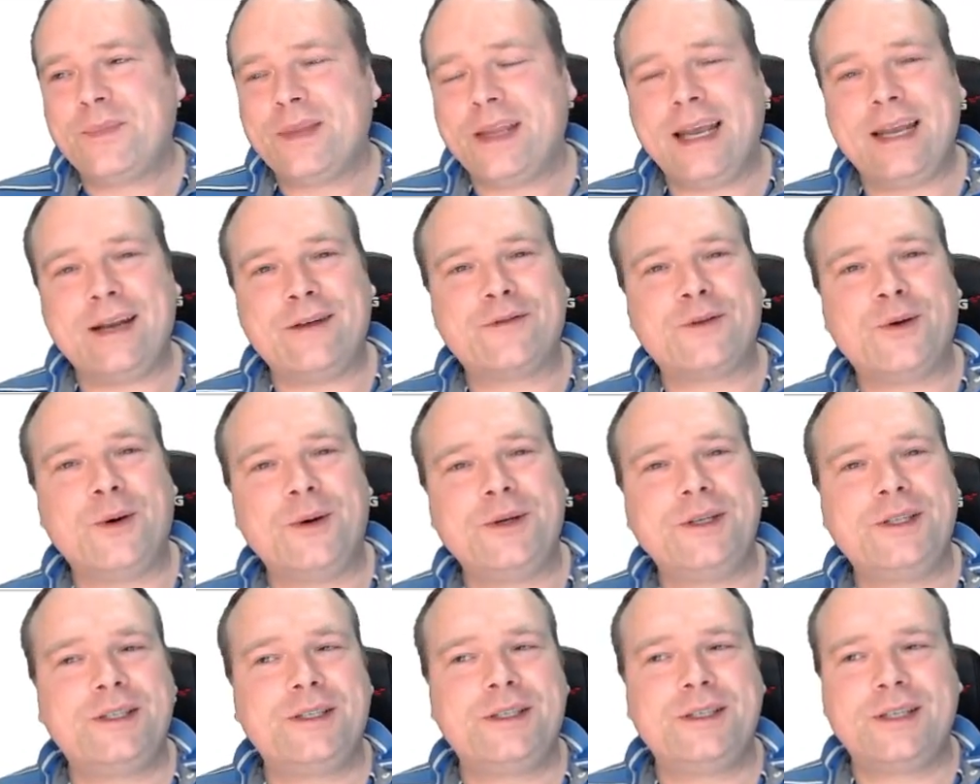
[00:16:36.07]
And of
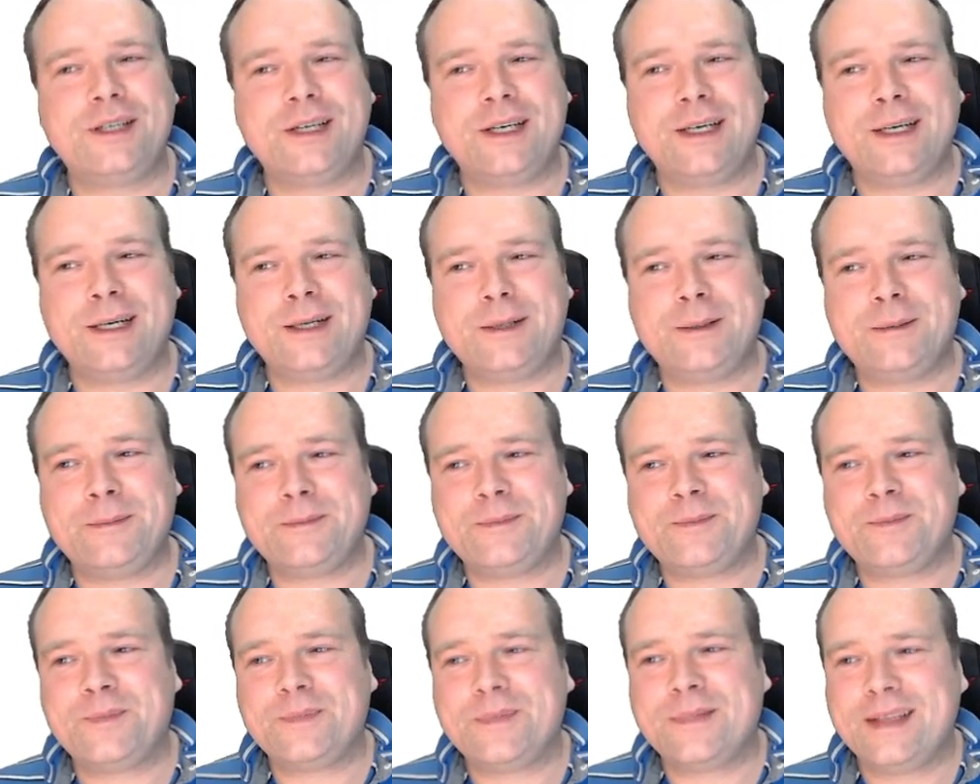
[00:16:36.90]
course,
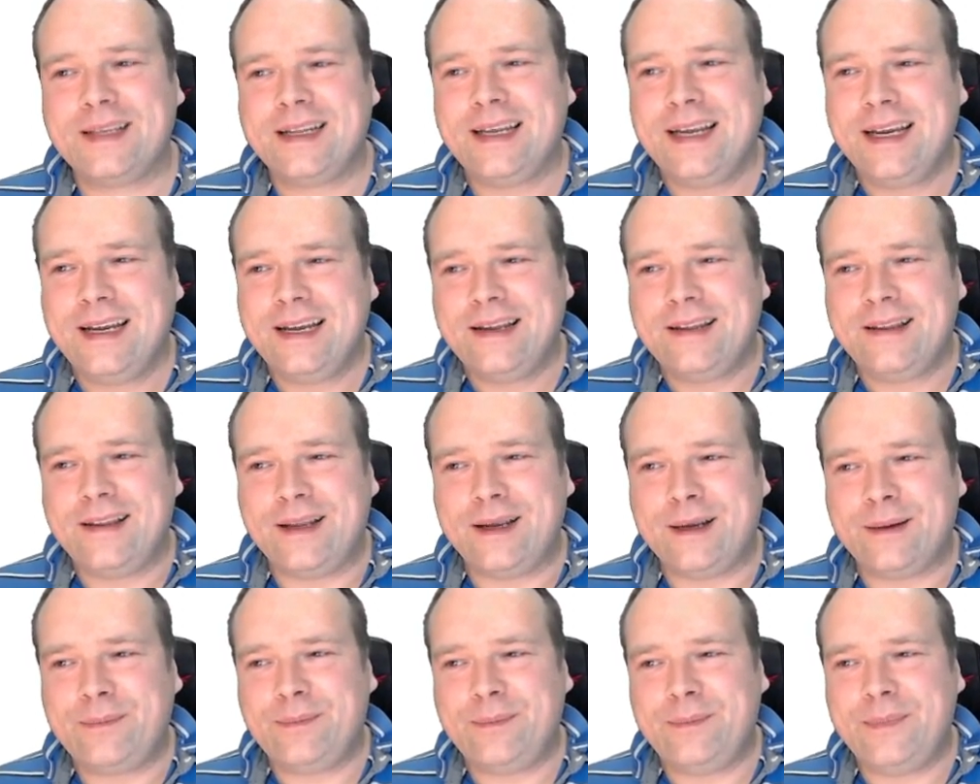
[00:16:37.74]

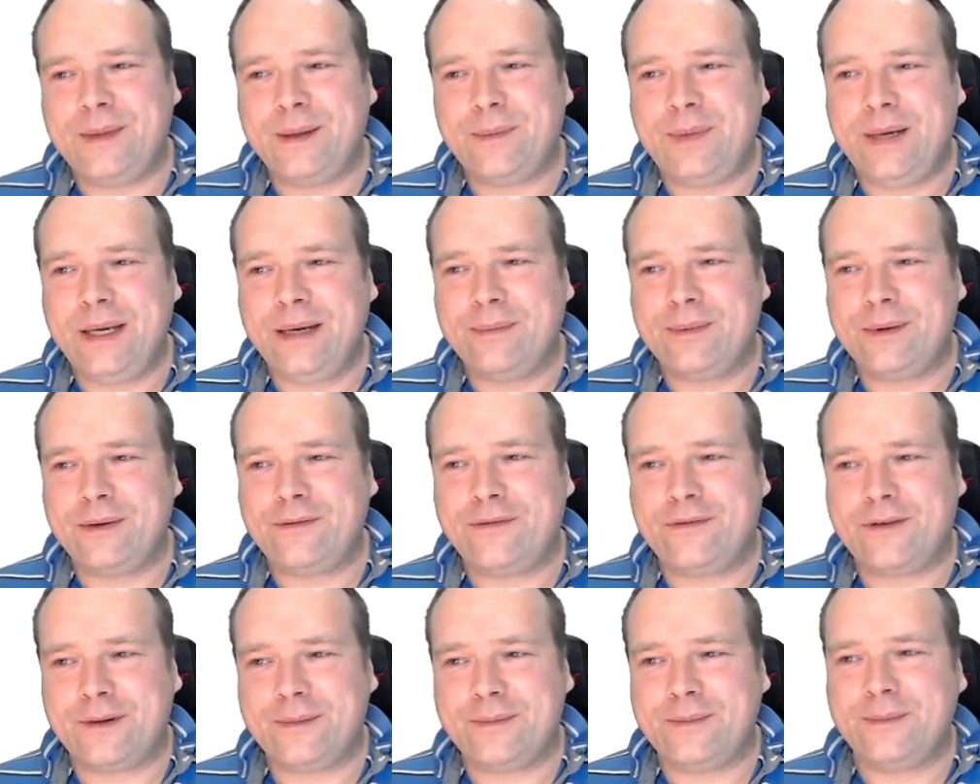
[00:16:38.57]
the people
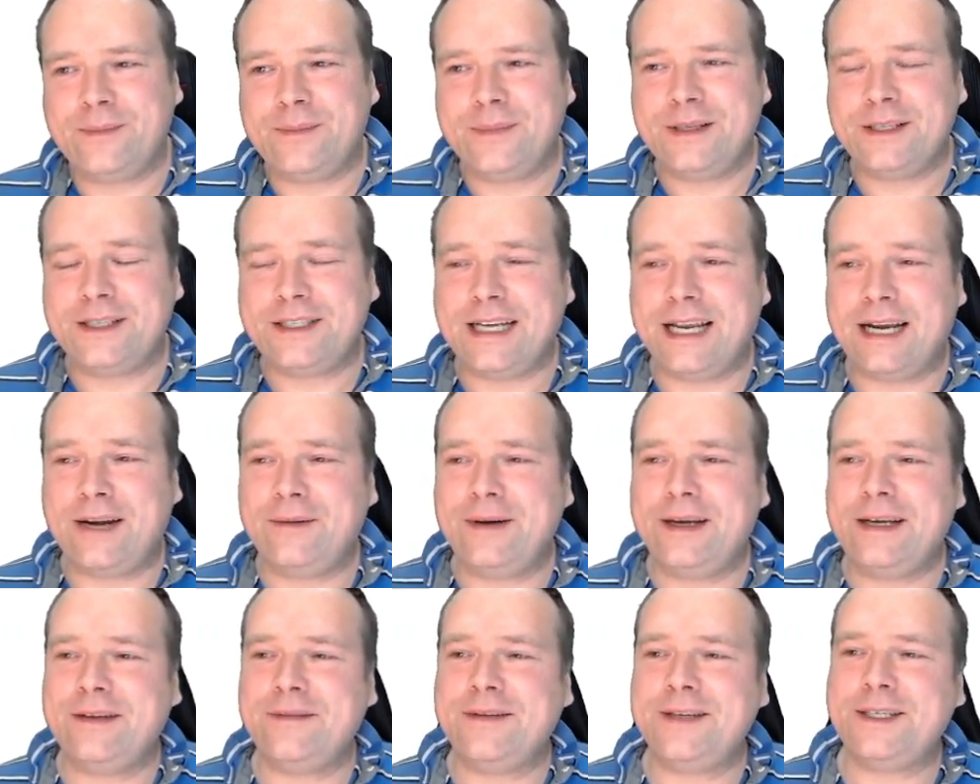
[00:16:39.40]
from the
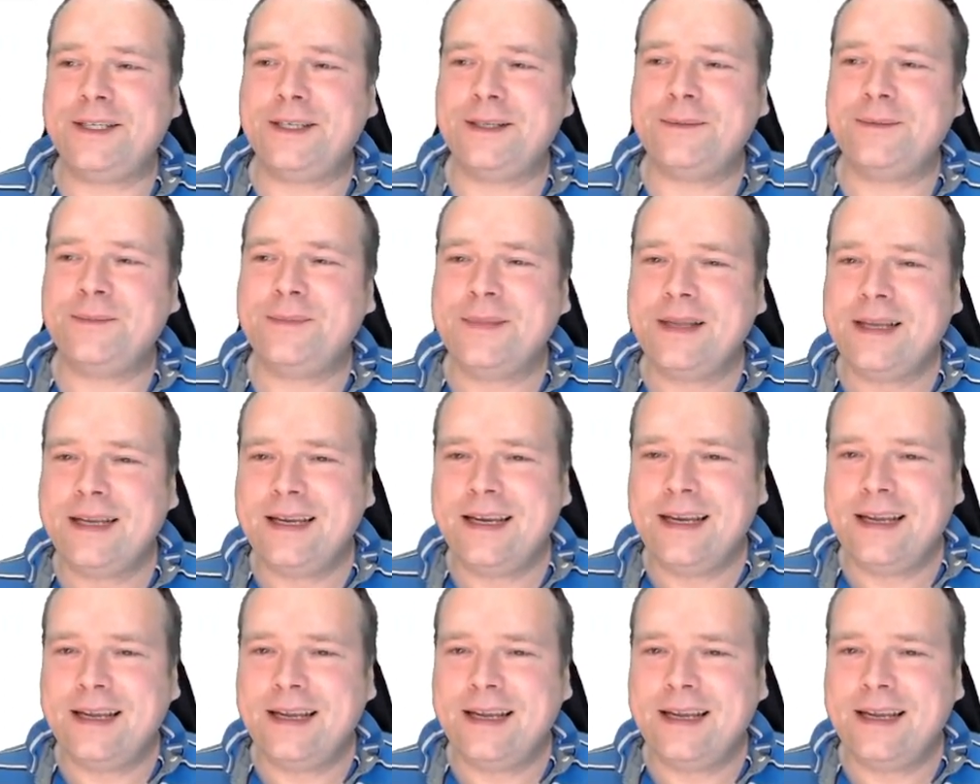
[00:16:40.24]
salary division,